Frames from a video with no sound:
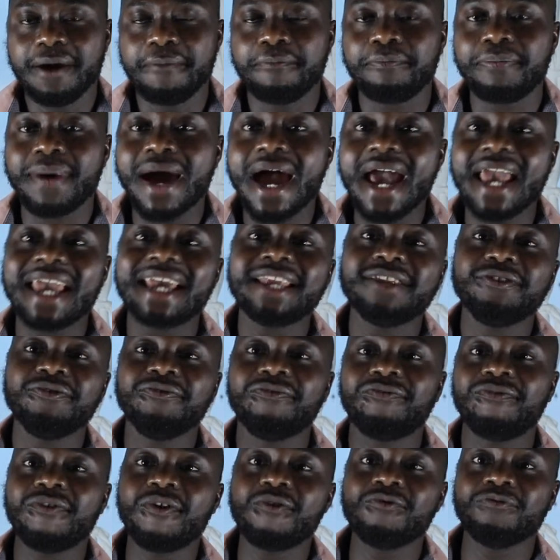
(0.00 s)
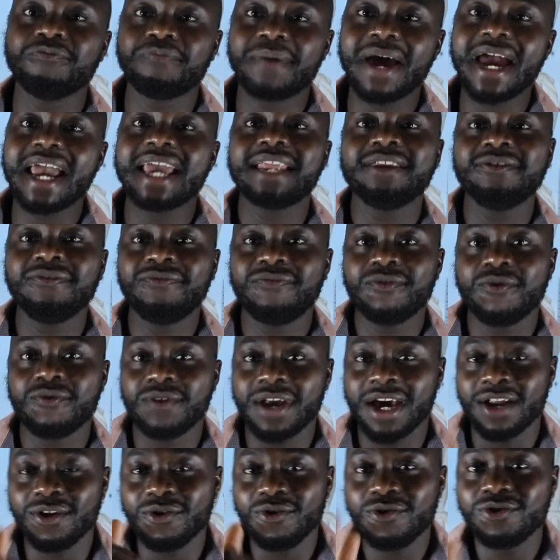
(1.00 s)
Buy a new phone, buy a new
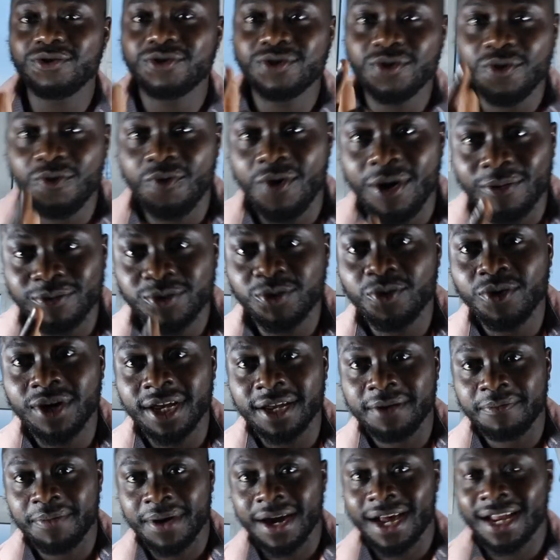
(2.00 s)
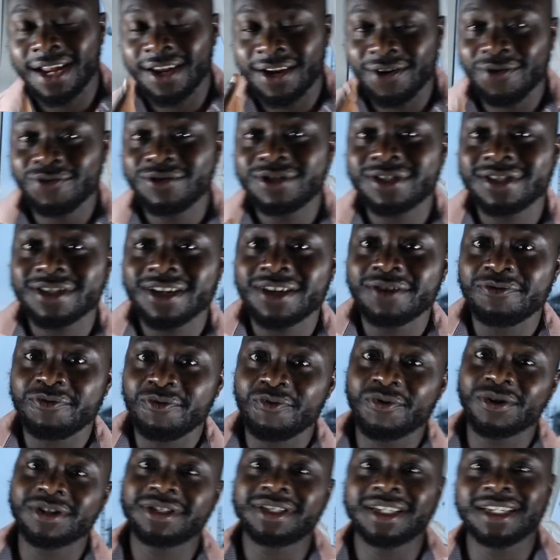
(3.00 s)
phone. I know you know what I'm talking about, and I know she's going to be
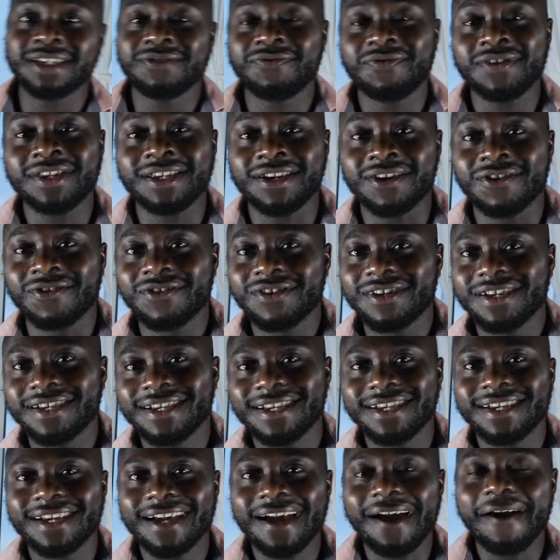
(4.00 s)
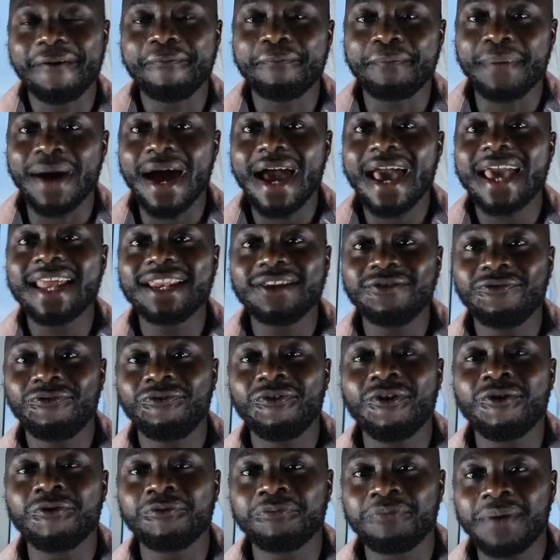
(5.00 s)
watching this video. Buy a new
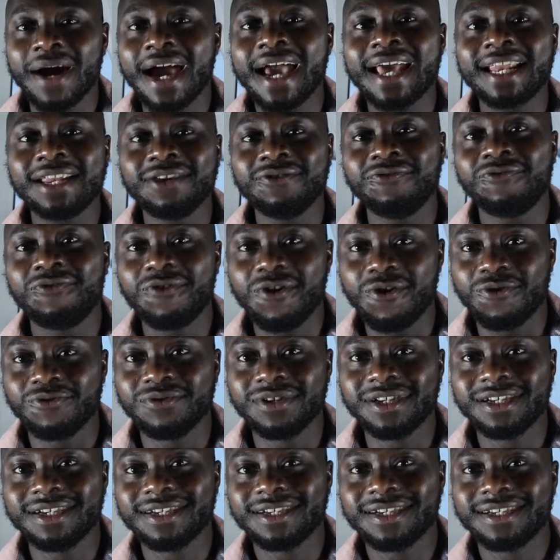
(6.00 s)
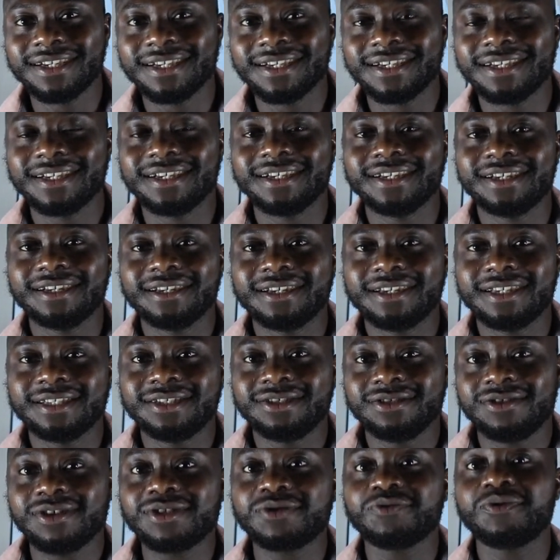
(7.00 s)
phone, buy a new phone.
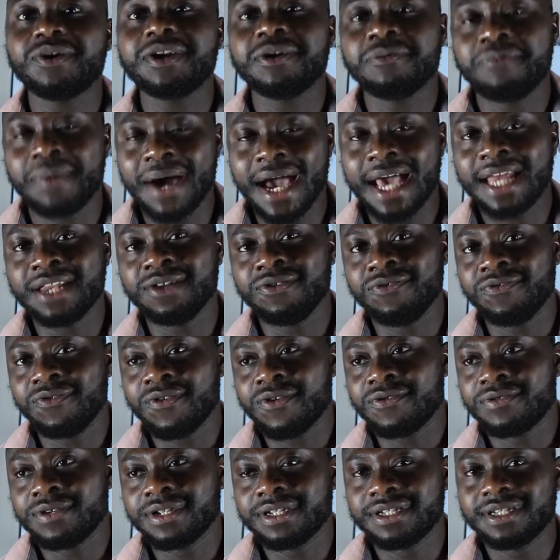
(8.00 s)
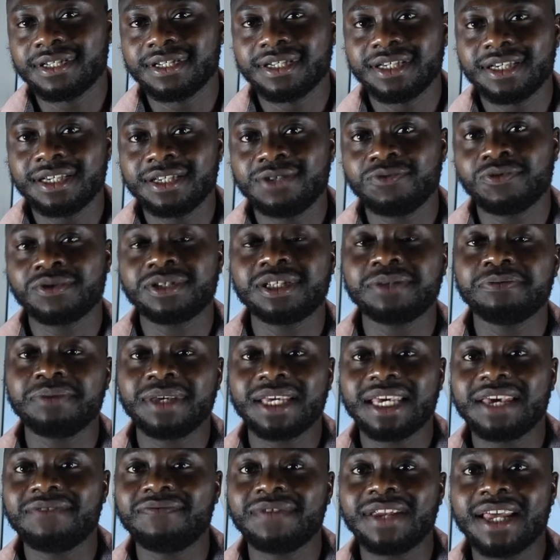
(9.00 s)
She doesn't want to buy a new phone. She wants to be
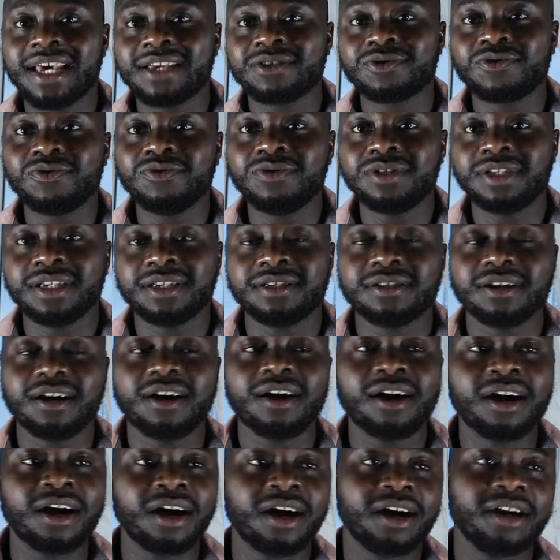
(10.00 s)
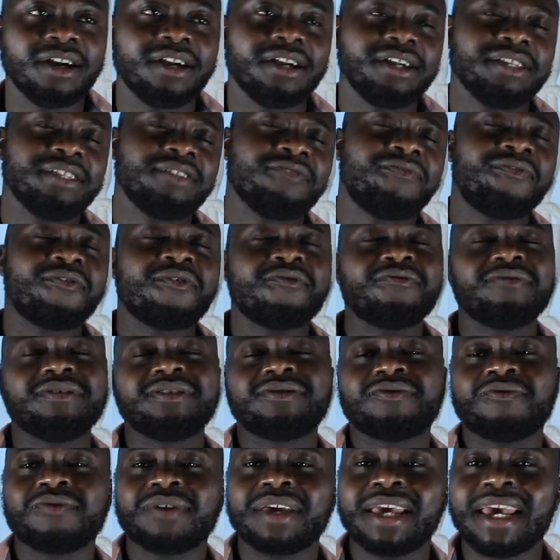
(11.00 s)
giving excuses. The phone
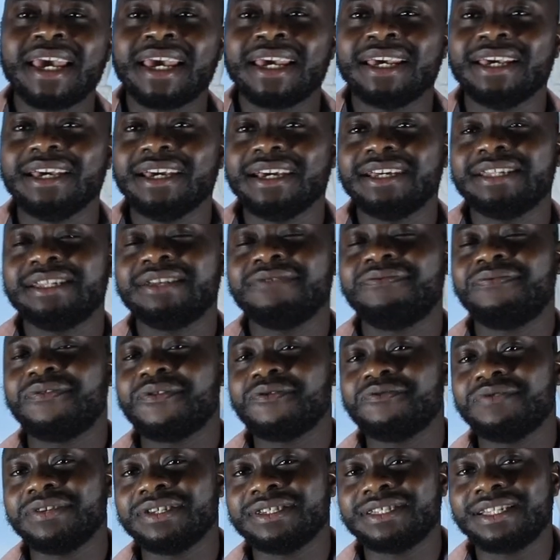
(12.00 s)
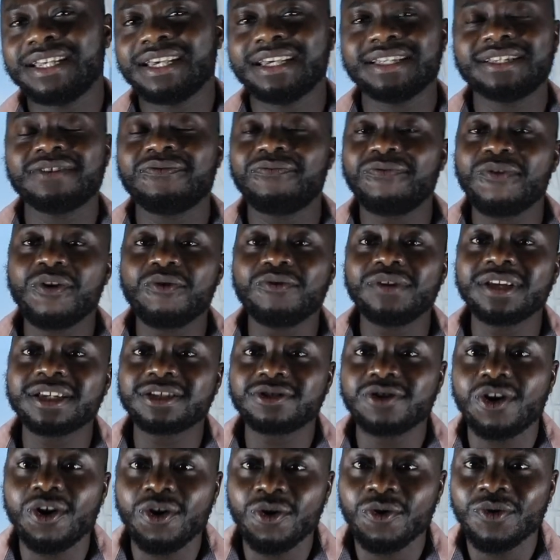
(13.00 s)
is okay. The phone
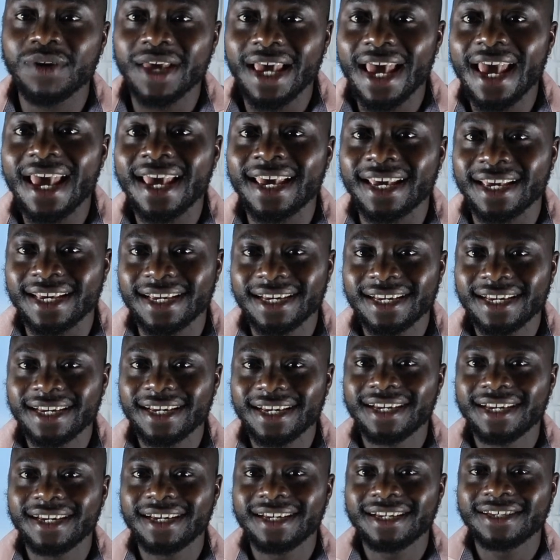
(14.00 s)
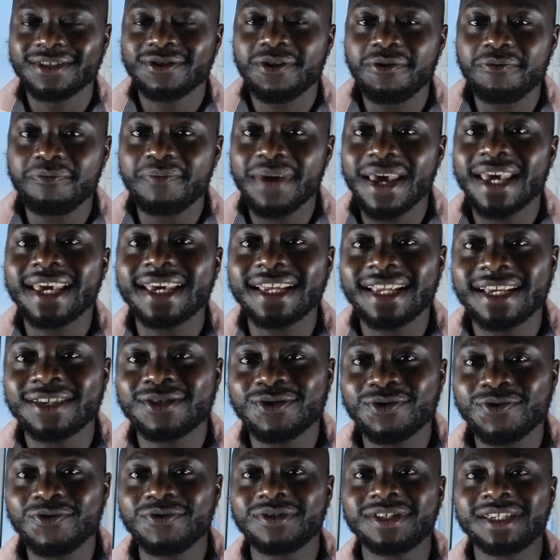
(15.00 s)
is not okay. Stop making
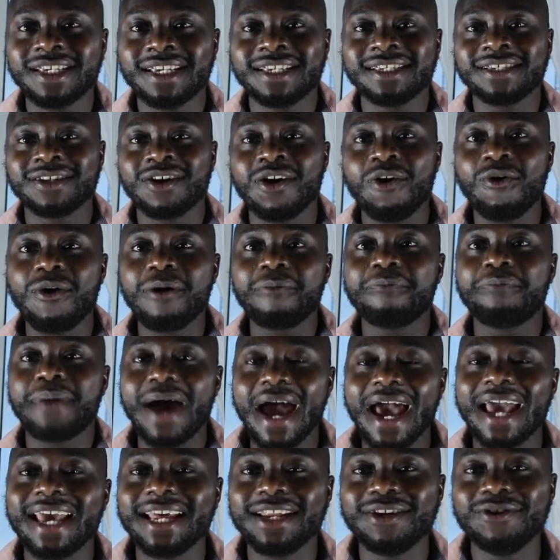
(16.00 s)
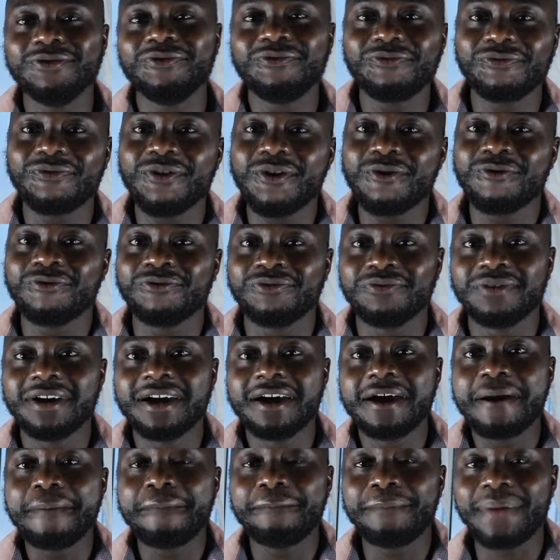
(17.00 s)
excuses. Go and buy a new phone.
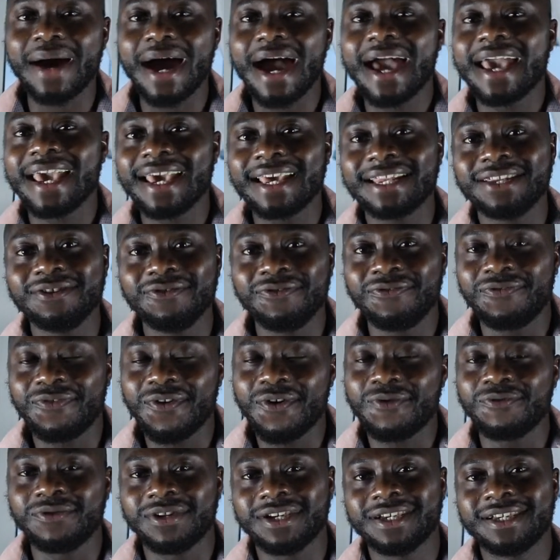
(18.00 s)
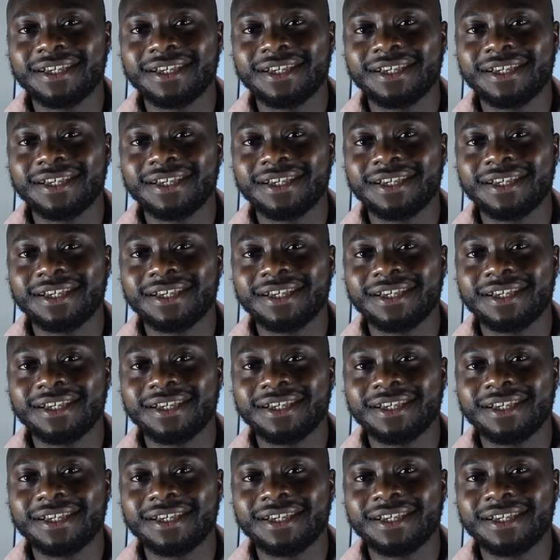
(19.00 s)
Buy a new phone.